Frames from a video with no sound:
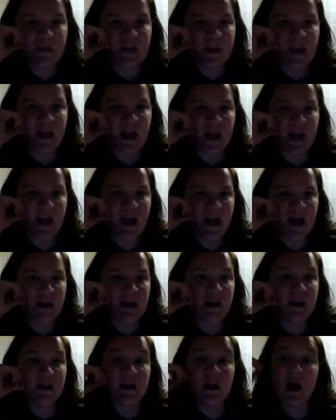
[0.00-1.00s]
They
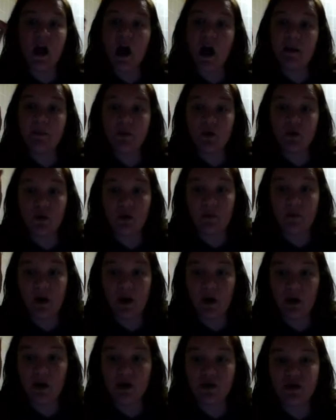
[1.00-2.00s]
had, and I'm going to
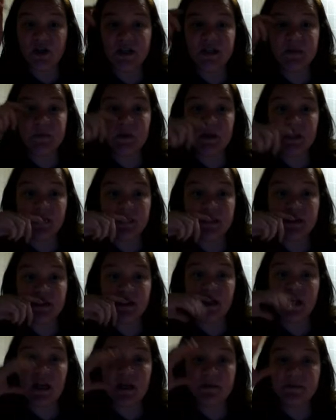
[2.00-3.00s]
apologize because
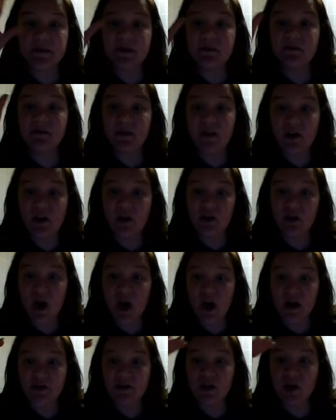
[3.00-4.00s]
the names of their
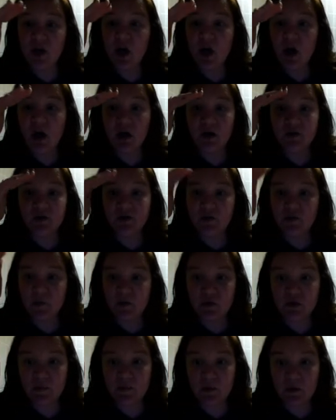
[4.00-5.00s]
gods are
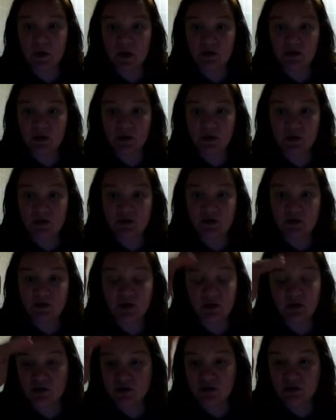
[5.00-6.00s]
super duper hard
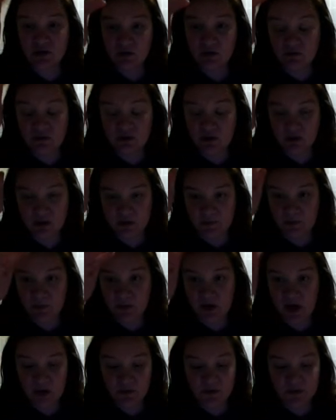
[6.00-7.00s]
to
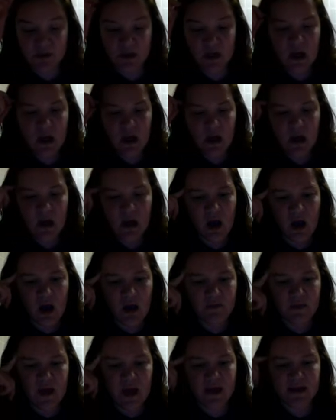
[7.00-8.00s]
pronounce.
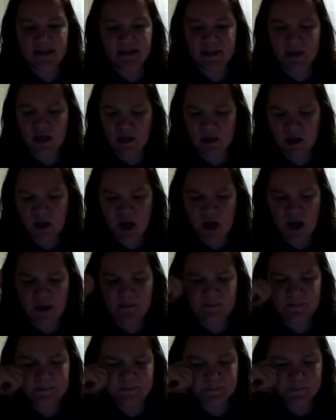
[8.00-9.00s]
They had a sun
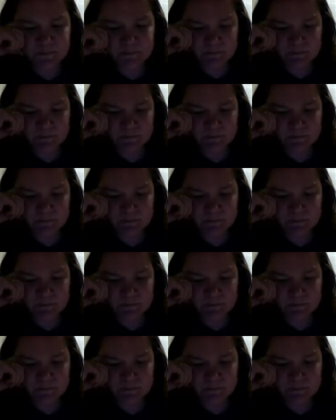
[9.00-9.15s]
god.